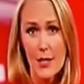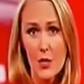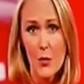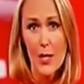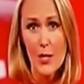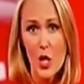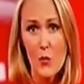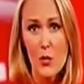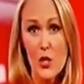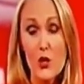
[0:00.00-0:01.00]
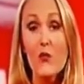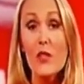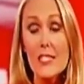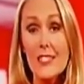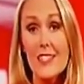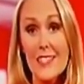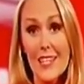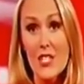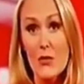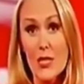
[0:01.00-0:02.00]
are underway to open a new visitor
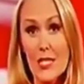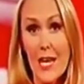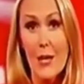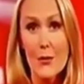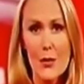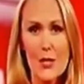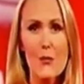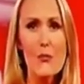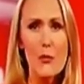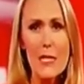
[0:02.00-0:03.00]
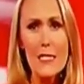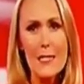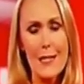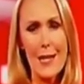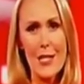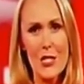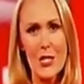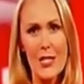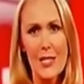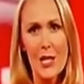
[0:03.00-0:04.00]
centre in the town, so this priceless collection
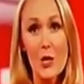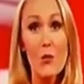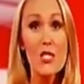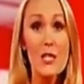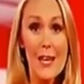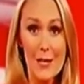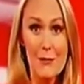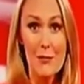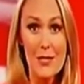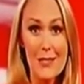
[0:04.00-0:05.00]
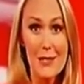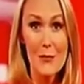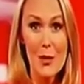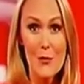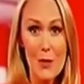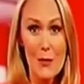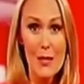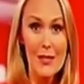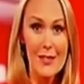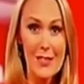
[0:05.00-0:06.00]
can once again be seen by the
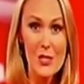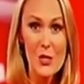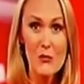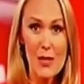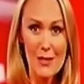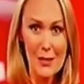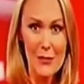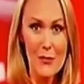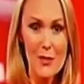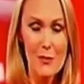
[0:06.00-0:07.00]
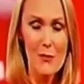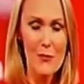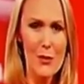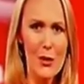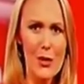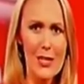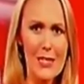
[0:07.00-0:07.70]
public. Stuart Radcliffe has been for a look.